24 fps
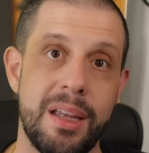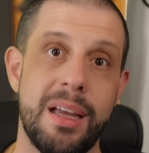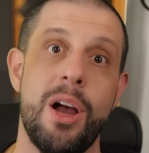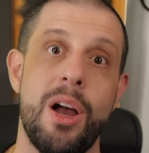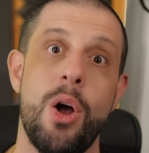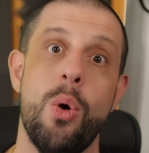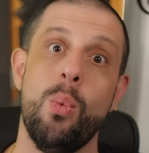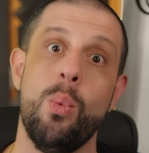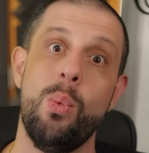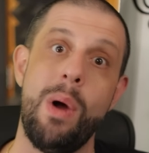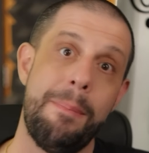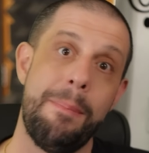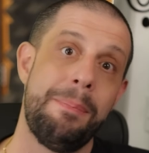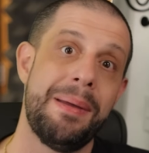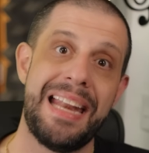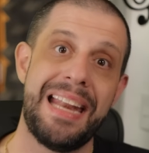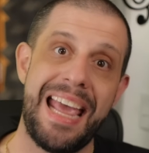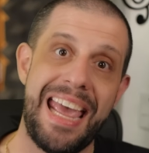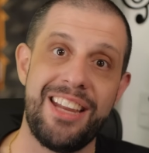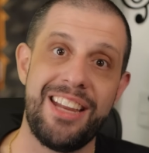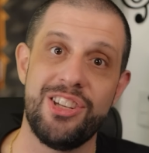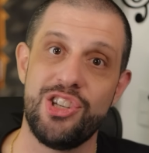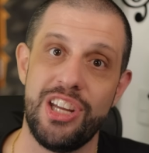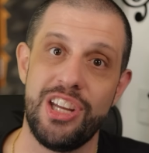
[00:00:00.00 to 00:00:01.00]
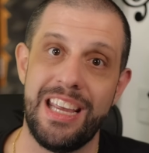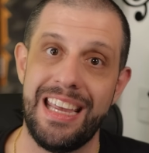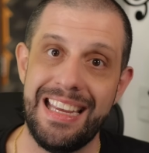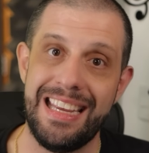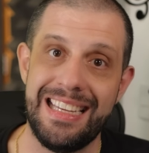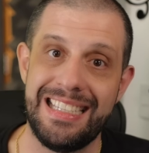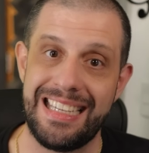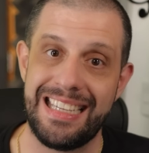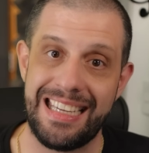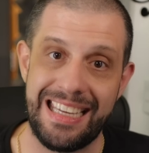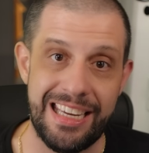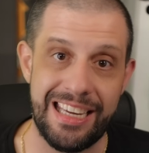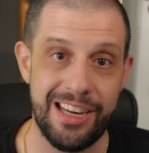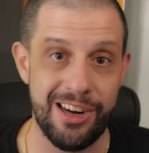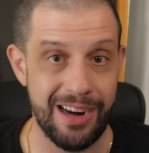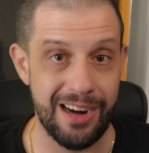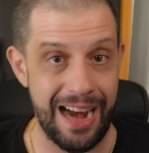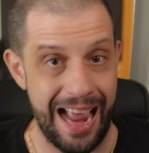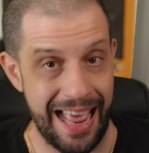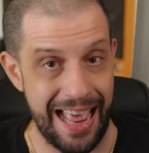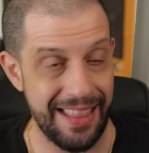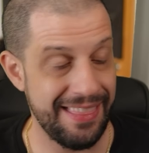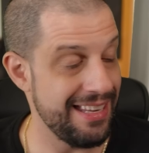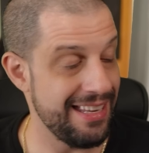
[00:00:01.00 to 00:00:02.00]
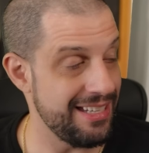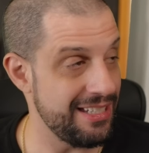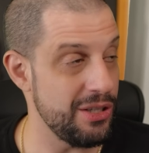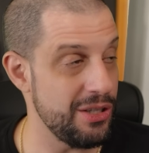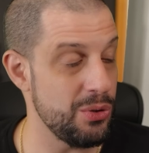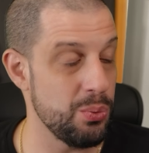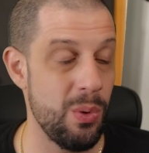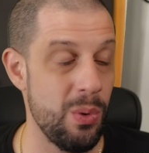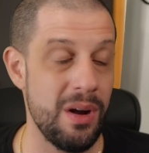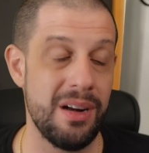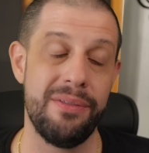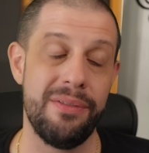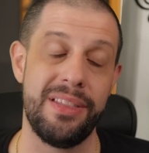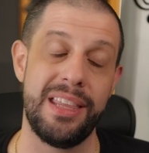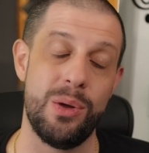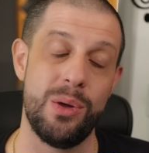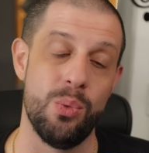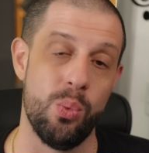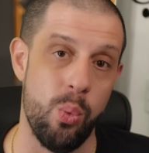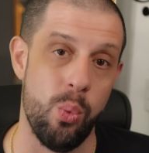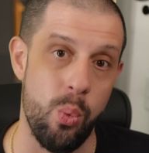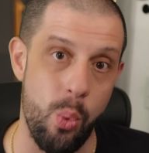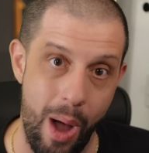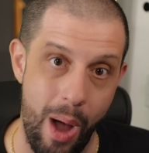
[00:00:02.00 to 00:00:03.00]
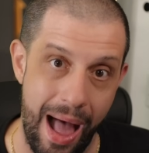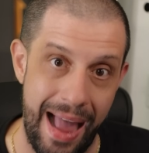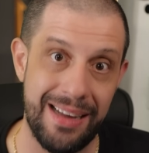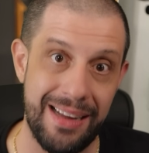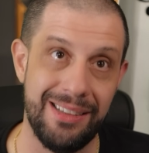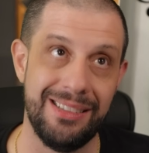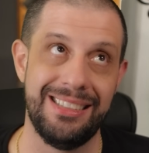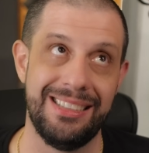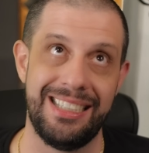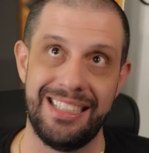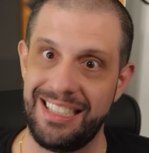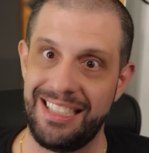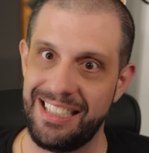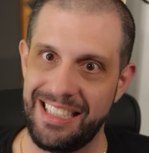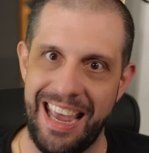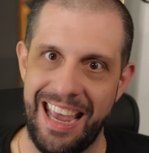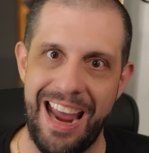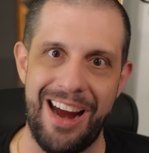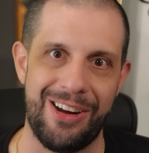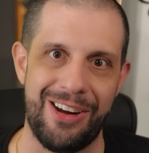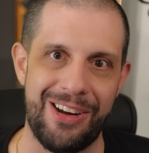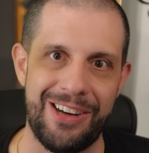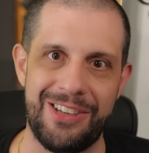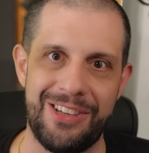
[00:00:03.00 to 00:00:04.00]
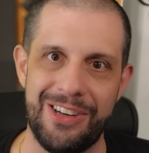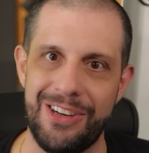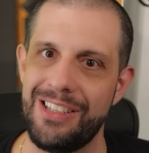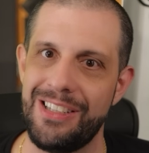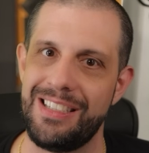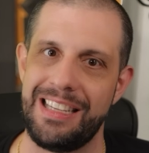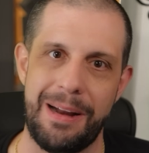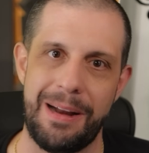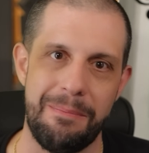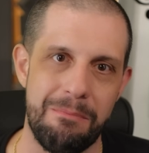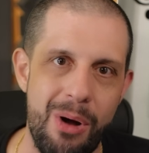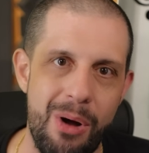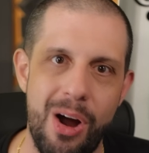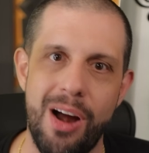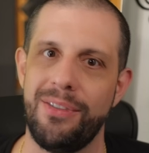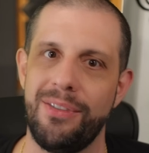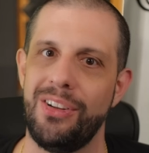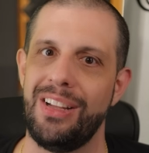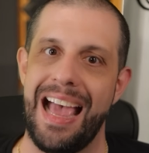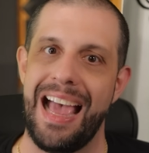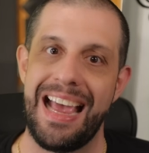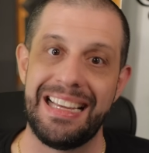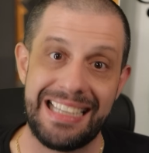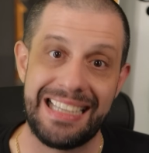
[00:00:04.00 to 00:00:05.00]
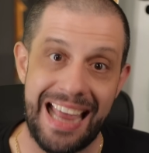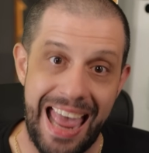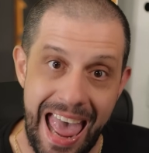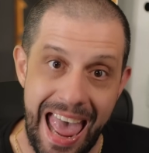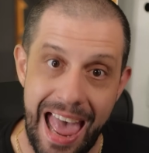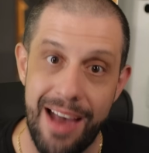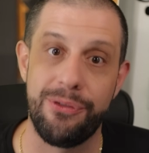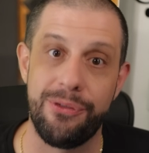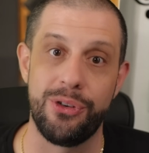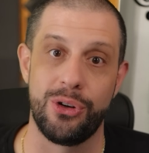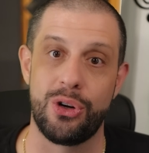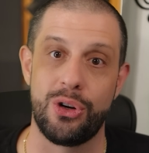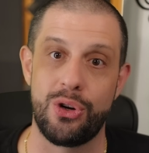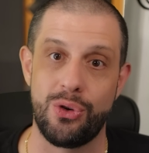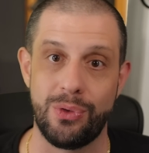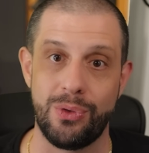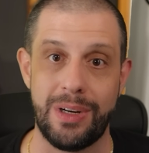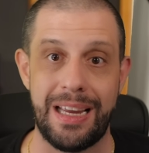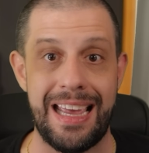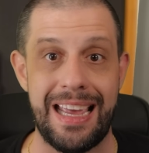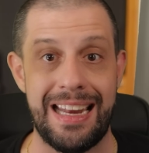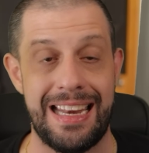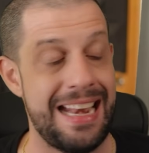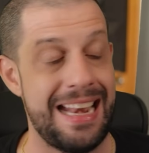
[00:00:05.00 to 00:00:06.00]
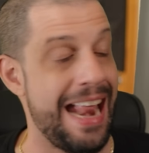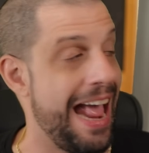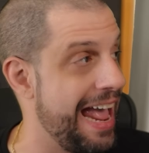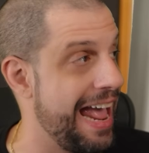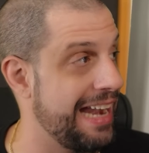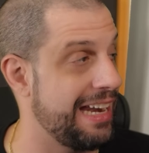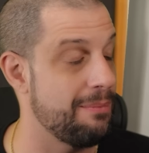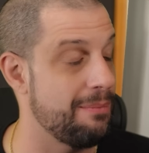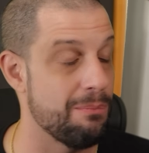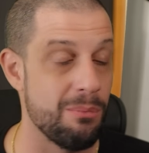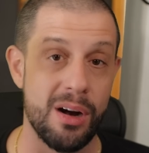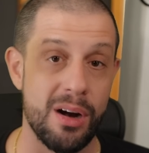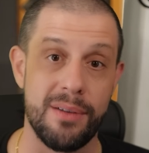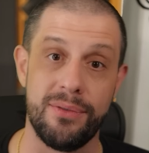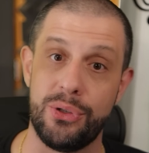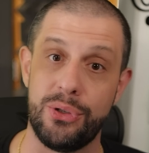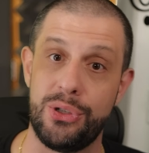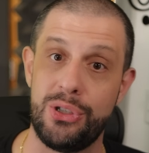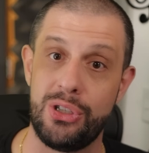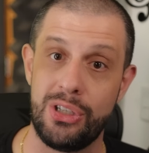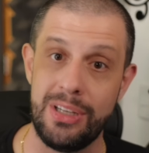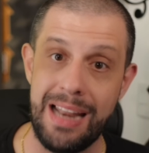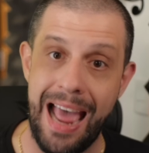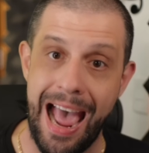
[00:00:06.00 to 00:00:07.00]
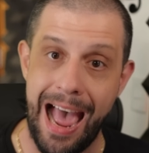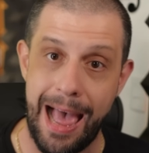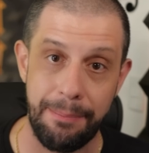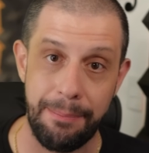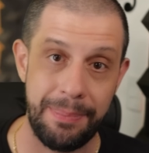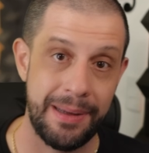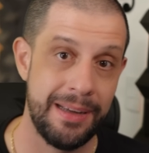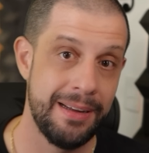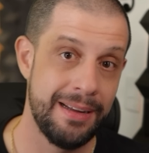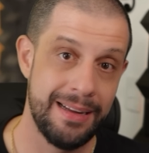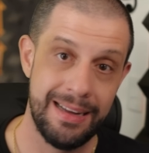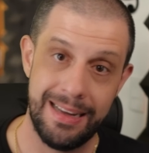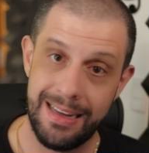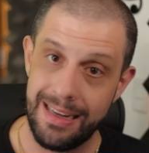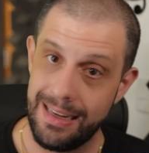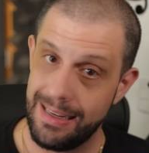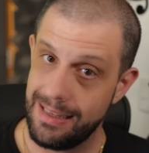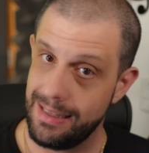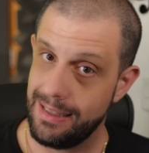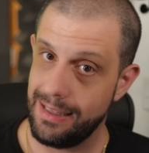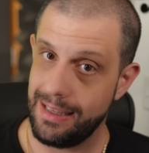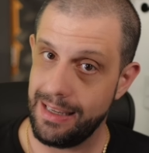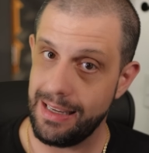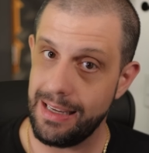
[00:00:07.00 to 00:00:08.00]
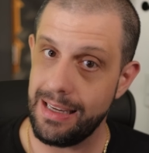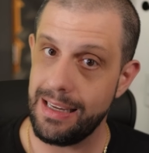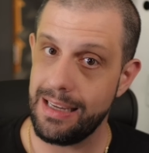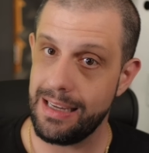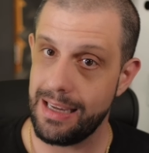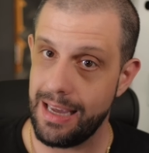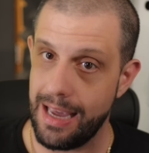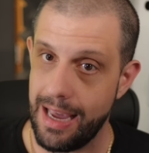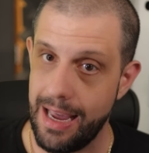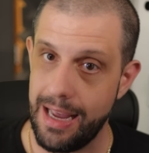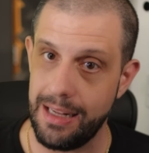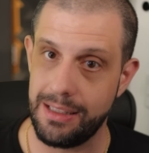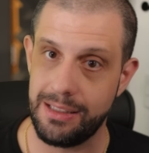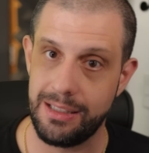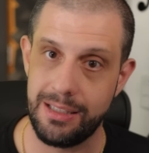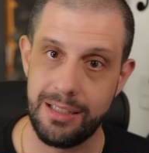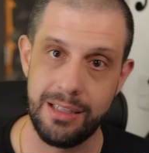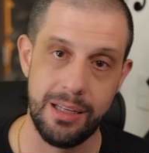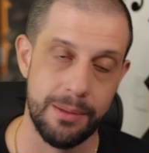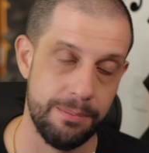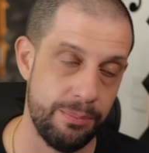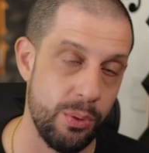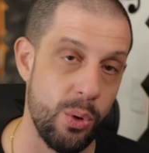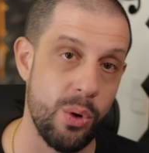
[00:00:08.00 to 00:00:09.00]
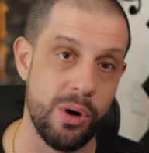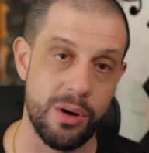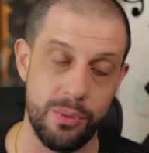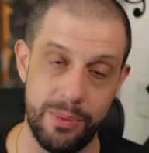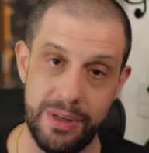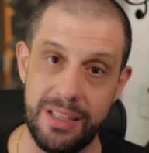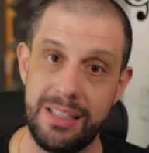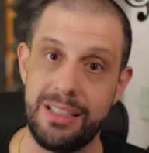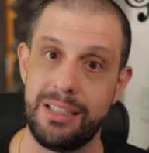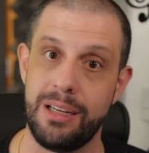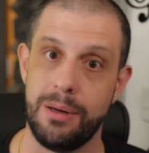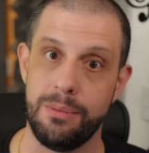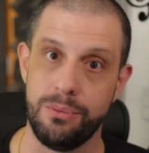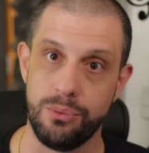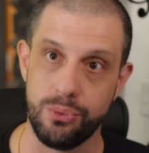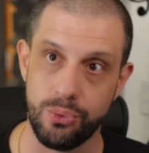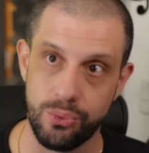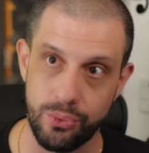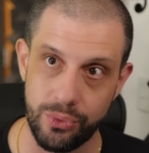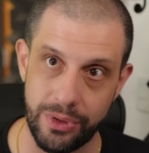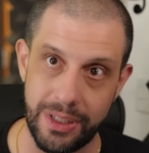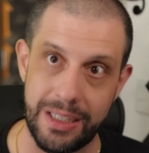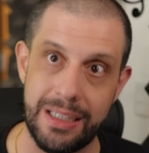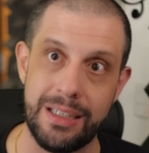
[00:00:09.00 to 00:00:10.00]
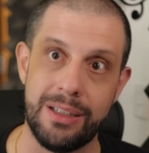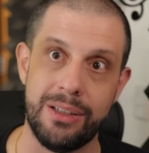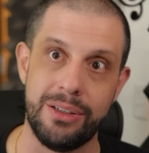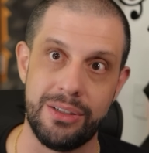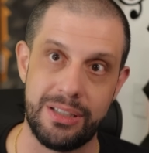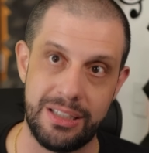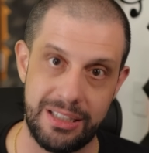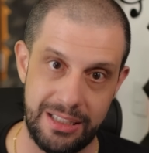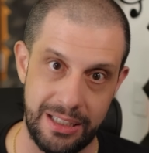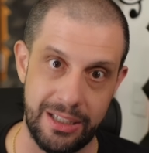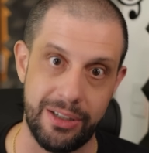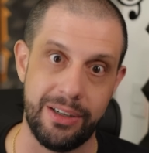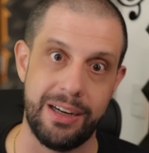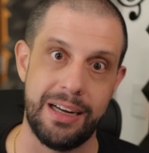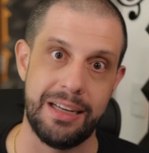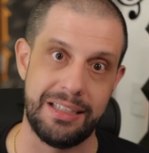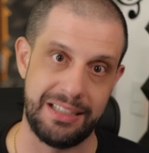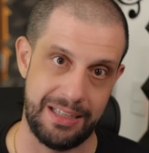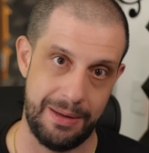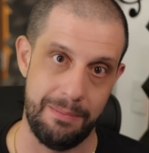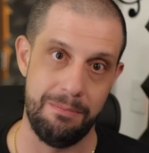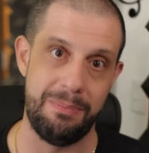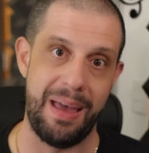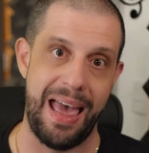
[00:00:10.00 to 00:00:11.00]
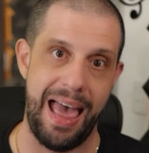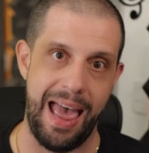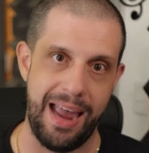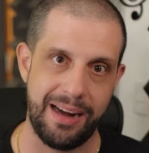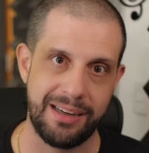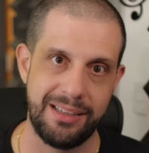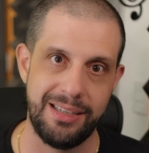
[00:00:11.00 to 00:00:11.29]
Weapon H is here, and this is one of the wildest characters that Marvel has ever created. And in Marvel Snap, he hits the board with some real serious impact.